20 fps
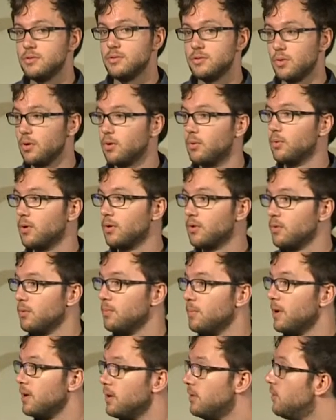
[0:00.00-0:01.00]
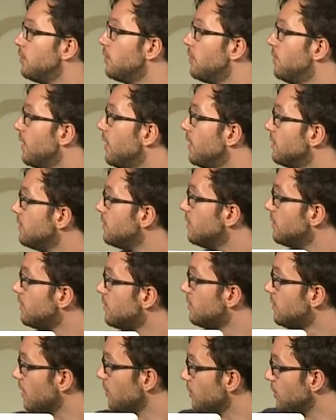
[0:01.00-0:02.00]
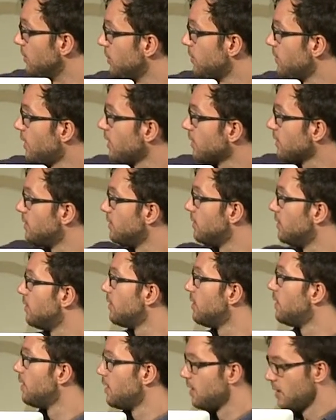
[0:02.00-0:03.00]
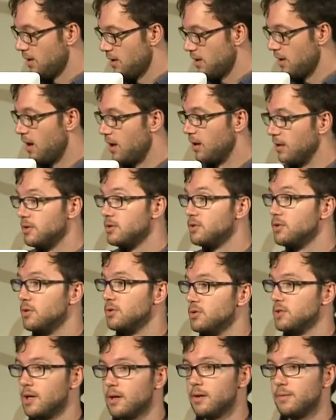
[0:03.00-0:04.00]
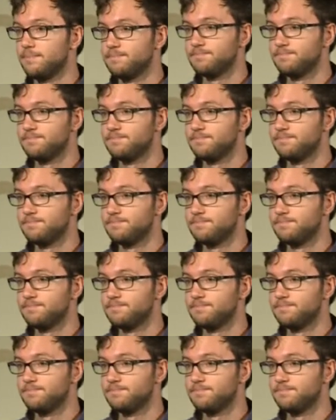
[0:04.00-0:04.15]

joint work with my two advisors, Emily Fox and Ali Shojaie.